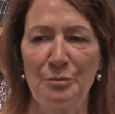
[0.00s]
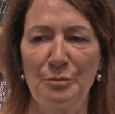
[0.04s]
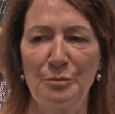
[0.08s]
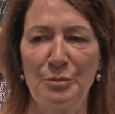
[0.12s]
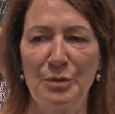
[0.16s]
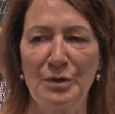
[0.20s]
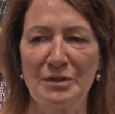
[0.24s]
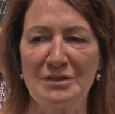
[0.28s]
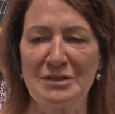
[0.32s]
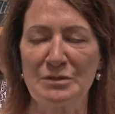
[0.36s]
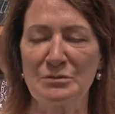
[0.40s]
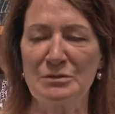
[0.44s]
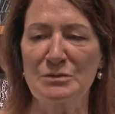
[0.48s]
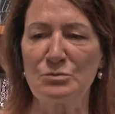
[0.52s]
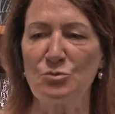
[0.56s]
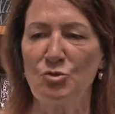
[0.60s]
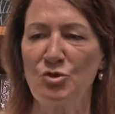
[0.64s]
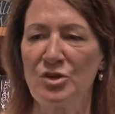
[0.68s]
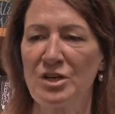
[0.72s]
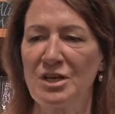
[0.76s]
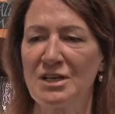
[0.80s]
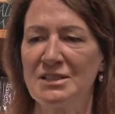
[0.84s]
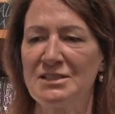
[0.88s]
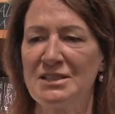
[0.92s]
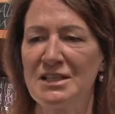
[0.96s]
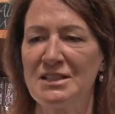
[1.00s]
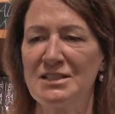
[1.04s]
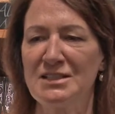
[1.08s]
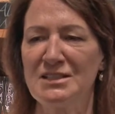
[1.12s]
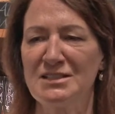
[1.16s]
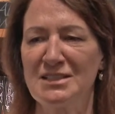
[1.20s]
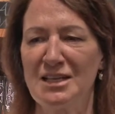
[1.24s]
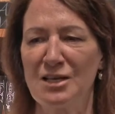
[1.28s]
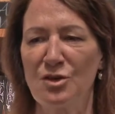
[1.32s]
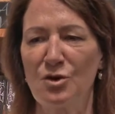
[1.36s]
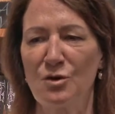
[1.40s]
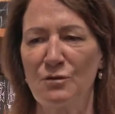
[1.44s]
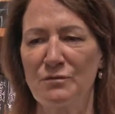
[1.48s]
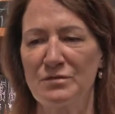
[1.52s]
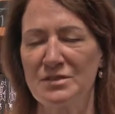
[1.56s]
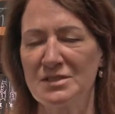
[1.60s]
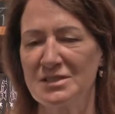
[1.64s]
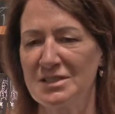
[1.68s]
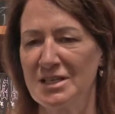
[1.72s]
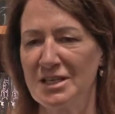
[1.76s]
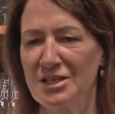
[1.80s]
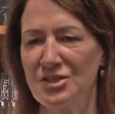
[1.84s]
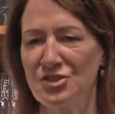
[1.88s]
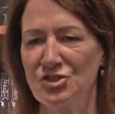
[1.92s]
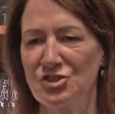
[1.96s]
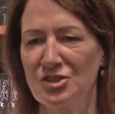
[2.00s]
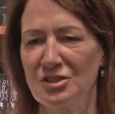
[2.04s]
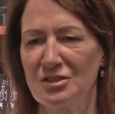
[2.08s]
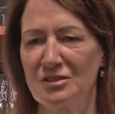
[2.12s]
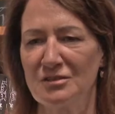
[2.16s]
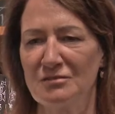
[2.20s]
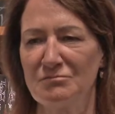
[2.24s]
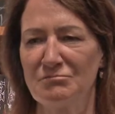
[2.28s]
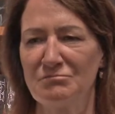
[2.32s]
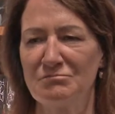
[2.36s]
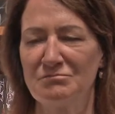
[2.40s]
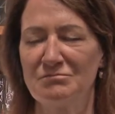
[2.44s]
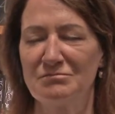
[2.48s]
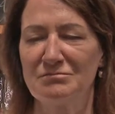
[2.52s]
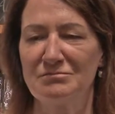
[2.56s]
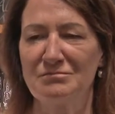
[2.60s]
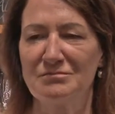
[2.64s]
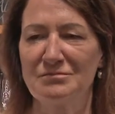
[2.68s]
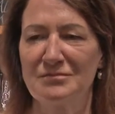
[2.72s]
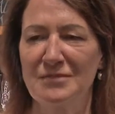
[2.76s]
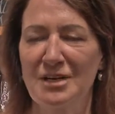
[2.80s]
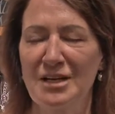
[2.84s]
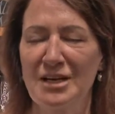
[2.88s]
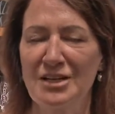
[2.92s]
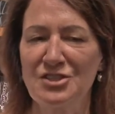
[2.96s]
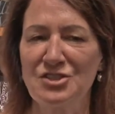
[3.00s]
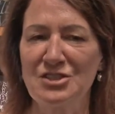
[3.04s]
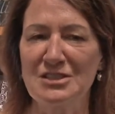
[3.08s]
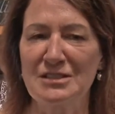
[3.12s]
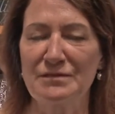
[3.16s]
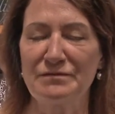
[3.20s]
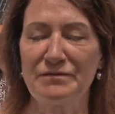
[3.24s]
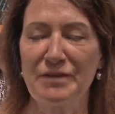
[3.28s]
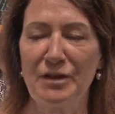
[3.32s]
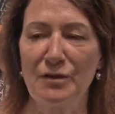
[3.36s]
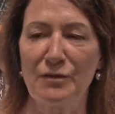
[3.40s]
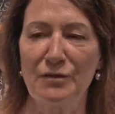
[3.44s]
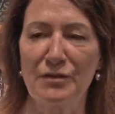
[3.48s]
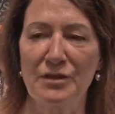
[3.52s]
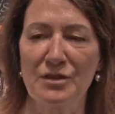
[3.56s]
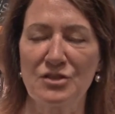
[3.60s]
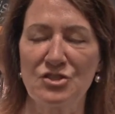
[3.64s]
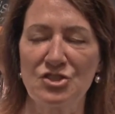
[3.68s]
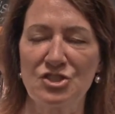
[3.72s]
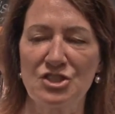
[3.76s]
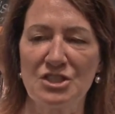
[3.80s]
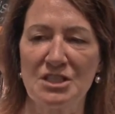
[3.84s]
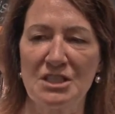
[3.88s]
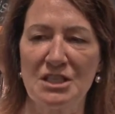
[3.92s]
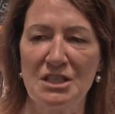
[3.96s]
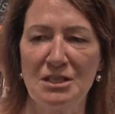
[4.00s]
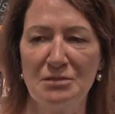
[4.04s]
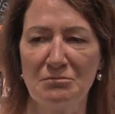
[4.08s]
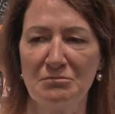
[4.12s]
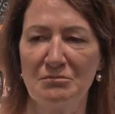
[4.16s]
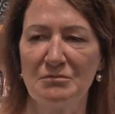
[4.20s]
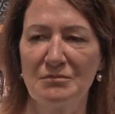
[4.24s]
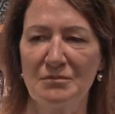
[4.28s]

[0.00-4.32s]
but it was more in our day-to-day conversation. I just felt that she